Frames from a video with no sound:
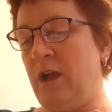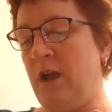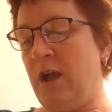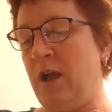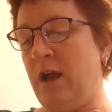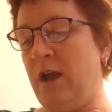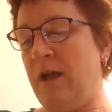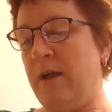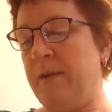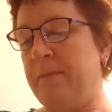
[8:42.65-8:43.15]

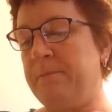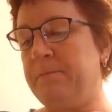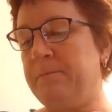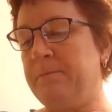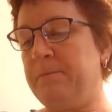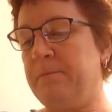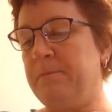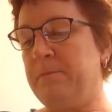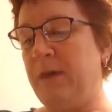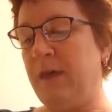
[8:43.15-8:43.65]

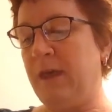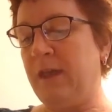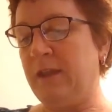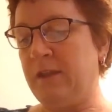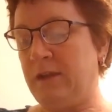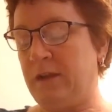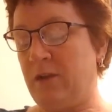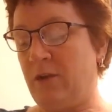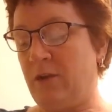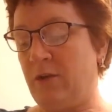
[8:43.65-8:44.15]

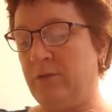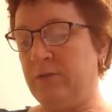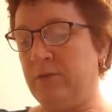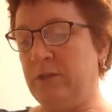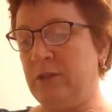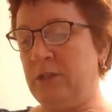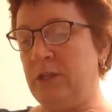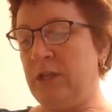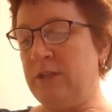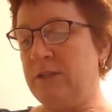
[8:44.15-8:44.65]
Melano
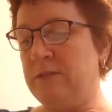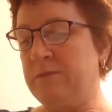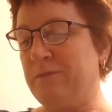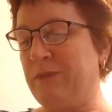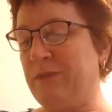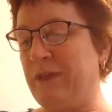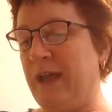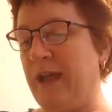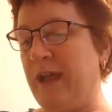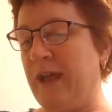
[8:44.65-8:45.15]
is
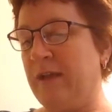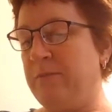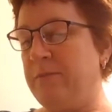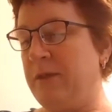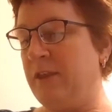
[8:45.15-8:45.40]
black.